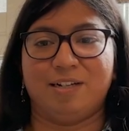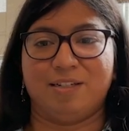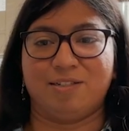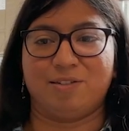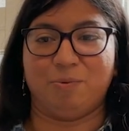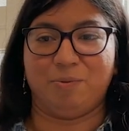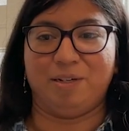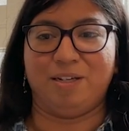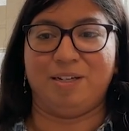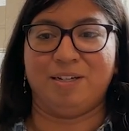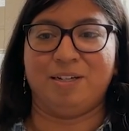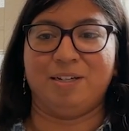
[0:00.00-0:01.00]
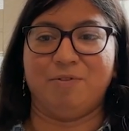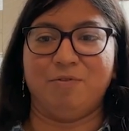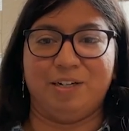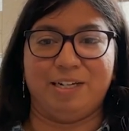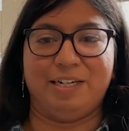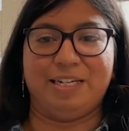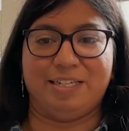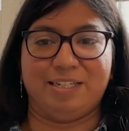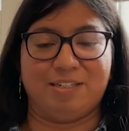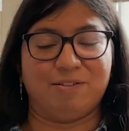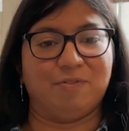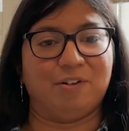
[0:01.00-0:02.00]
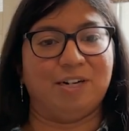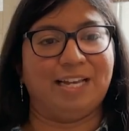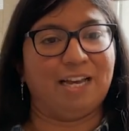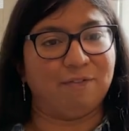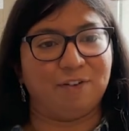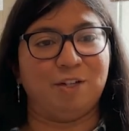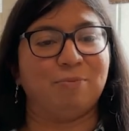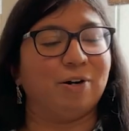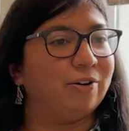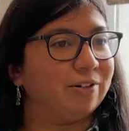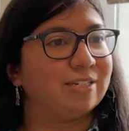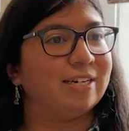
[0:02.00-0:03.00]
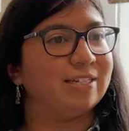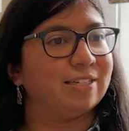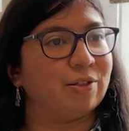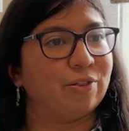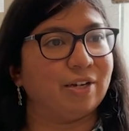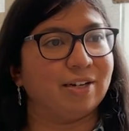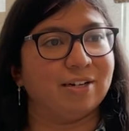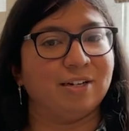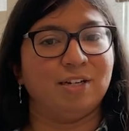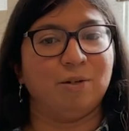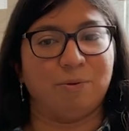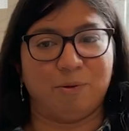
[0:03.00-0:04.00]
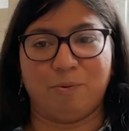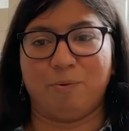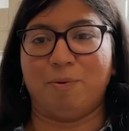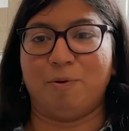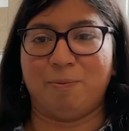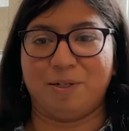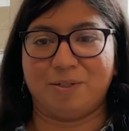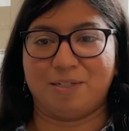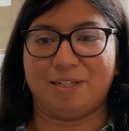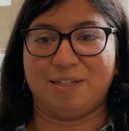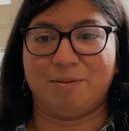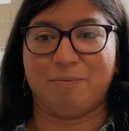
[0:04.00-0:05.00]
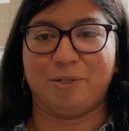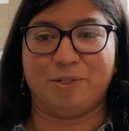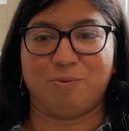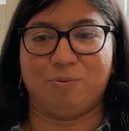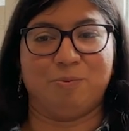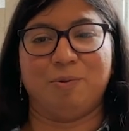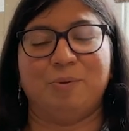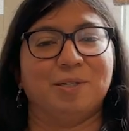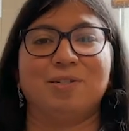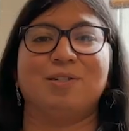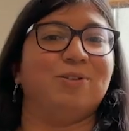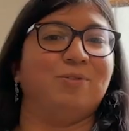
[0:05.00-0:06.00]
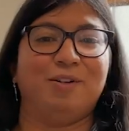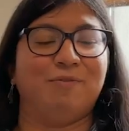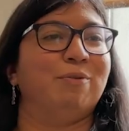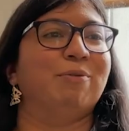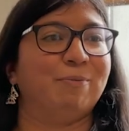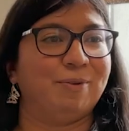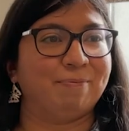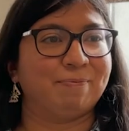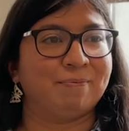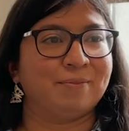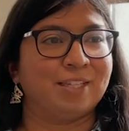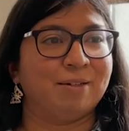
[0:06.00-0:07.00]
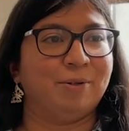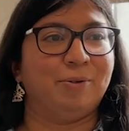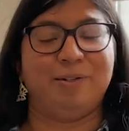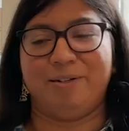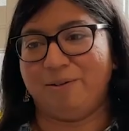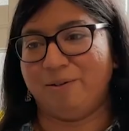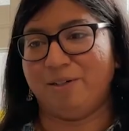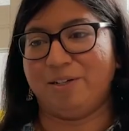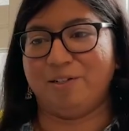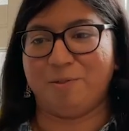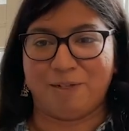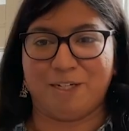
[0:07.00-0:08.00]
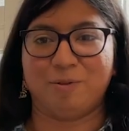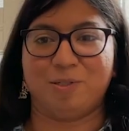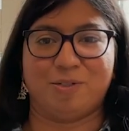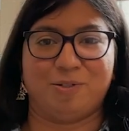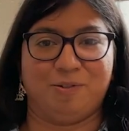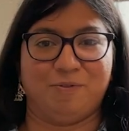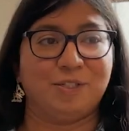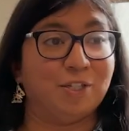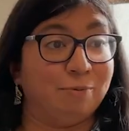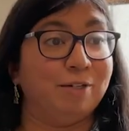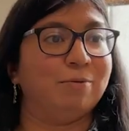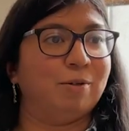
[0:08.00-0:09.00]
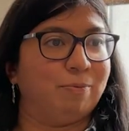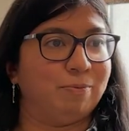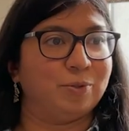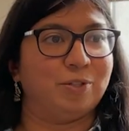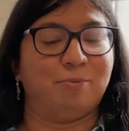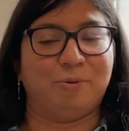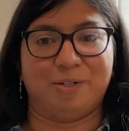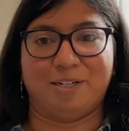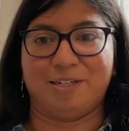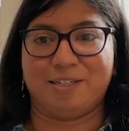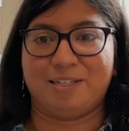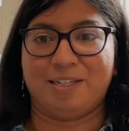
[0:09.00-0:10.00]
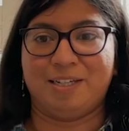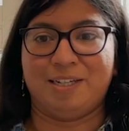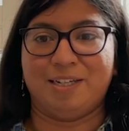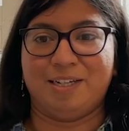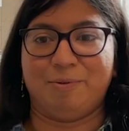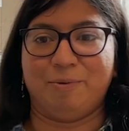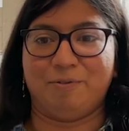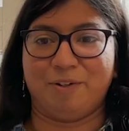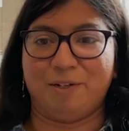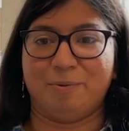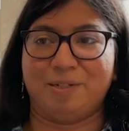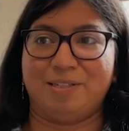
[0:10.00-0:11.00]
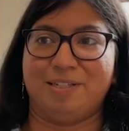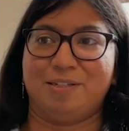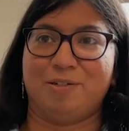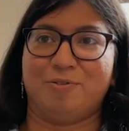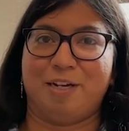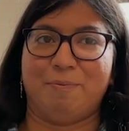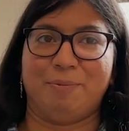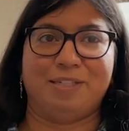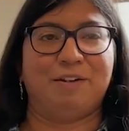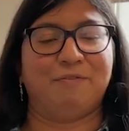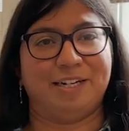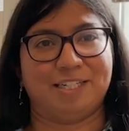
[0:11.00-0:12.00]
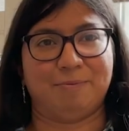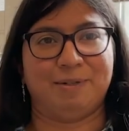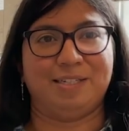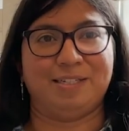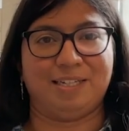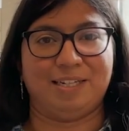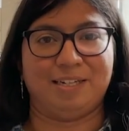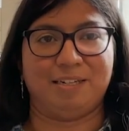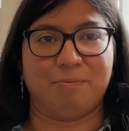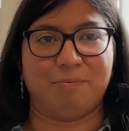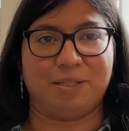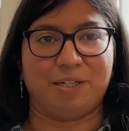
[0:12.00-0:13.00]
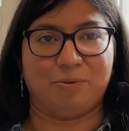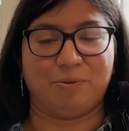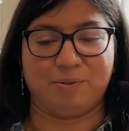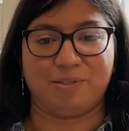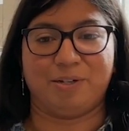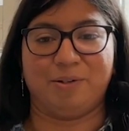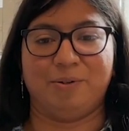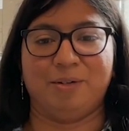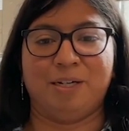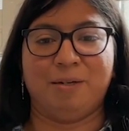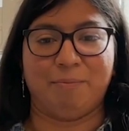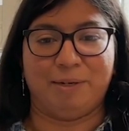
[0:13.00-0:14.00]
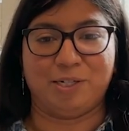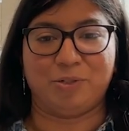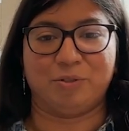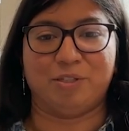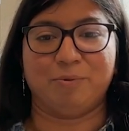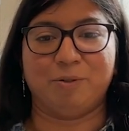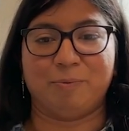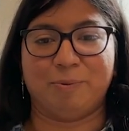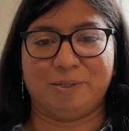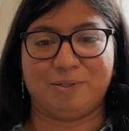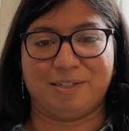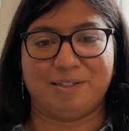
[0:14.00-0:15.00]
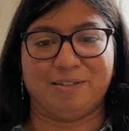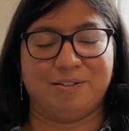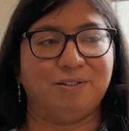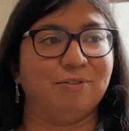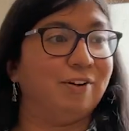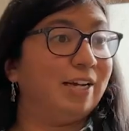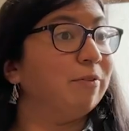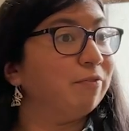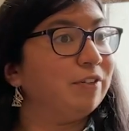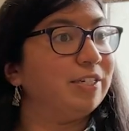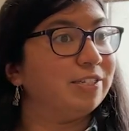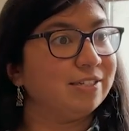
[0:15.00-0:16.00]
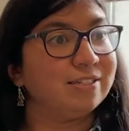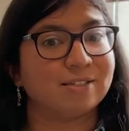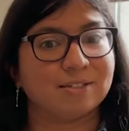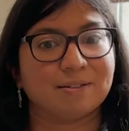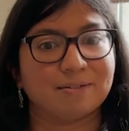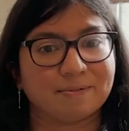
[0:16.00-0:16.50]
So we really needed to very heavily prioritize, I think, what we were building, because we want to solve every problem, but we're only going to be able to solve so many problems with our product. And we really wanted to try and build that flexibility in, but then also make sure that we were building the right features.